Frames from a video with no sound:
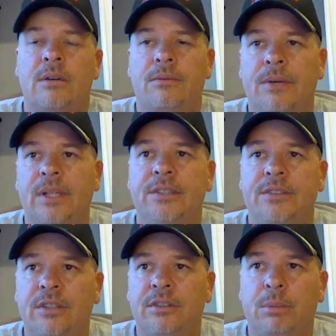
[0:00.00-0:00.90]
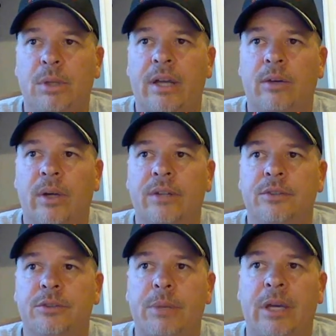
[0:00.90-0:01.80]
funds to supply
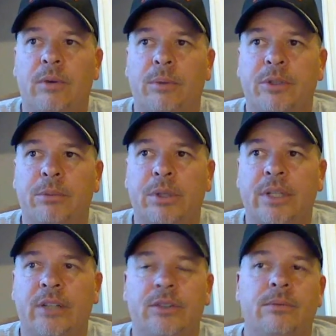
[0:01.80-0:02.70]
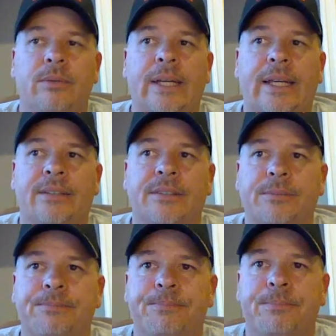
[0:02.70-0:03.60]
Chrysler's bankruptcy protection
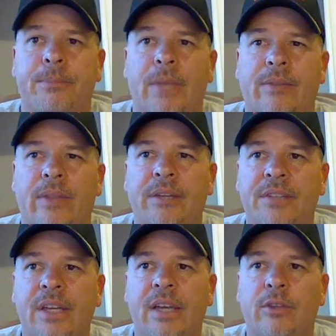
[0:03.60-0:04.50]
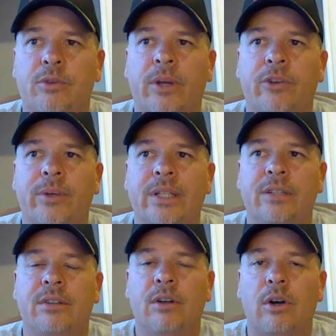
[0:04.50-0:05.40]
financing. They say the Treasury
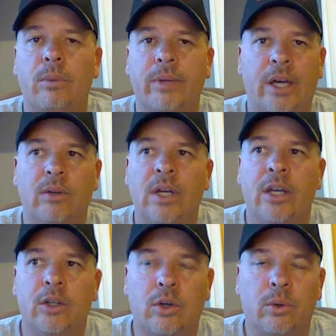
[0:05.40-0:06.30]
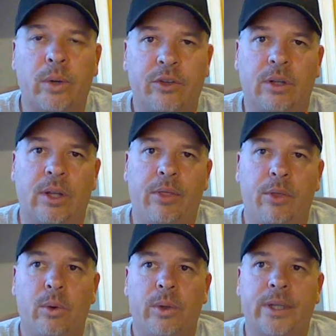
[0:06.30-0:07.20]
did so without congressional
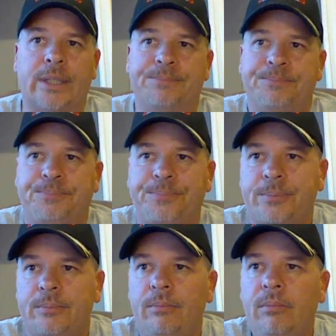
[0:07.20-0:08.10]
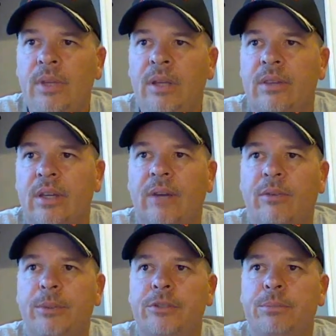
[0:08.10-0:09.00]
authority. The
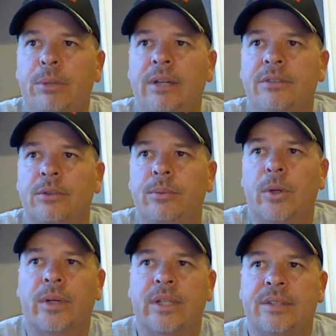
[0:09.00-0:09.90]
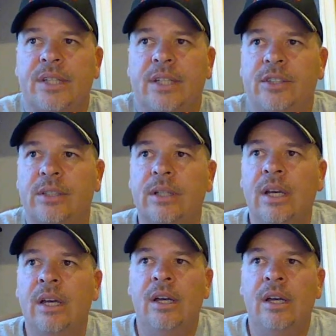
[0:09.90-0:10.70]
government-sponsored reorganization